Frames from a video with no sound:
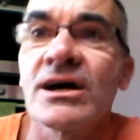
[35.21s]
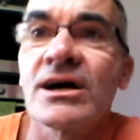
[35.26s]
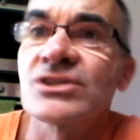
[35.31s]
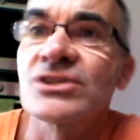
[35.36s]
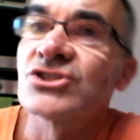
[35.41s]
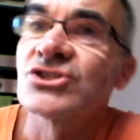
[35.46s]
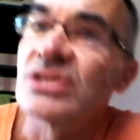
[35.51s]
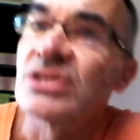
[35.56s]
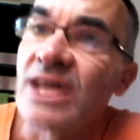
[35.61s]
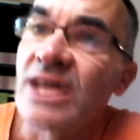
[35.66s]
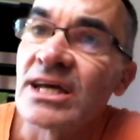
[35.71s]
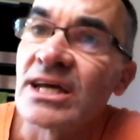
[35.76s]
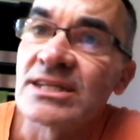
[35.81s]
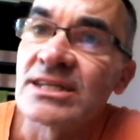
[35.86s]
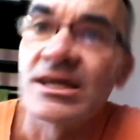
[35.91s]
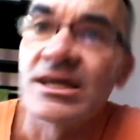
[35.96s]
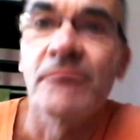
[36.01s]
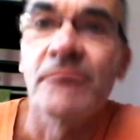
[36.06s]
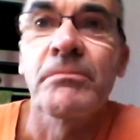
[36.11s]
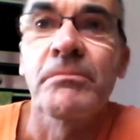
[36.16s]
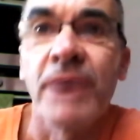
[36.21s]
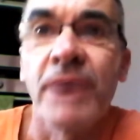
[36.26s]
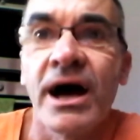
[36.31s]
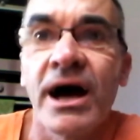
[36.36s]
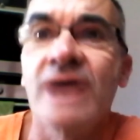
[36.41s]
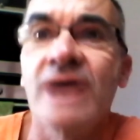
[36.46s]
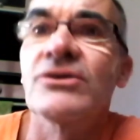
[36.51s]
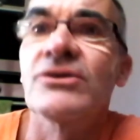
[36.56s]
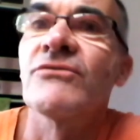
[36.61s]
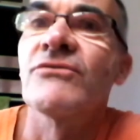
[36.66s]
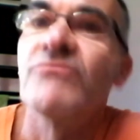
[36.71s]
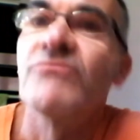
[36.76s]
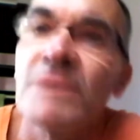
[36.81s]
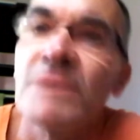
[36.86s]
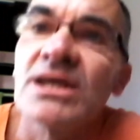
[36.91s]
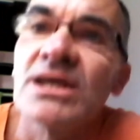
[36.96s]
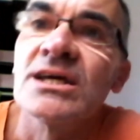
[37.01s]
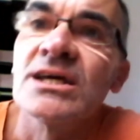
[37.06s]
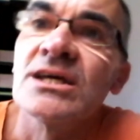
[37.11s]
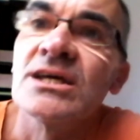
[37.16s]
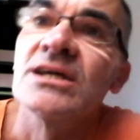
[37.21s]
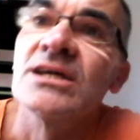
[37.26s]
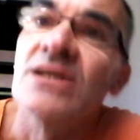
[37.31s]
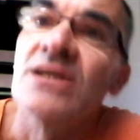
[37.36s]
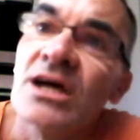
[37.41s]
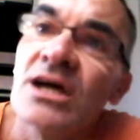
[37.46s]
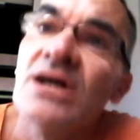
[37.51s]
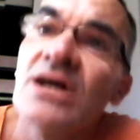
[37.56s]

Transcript: she takes a bite of me.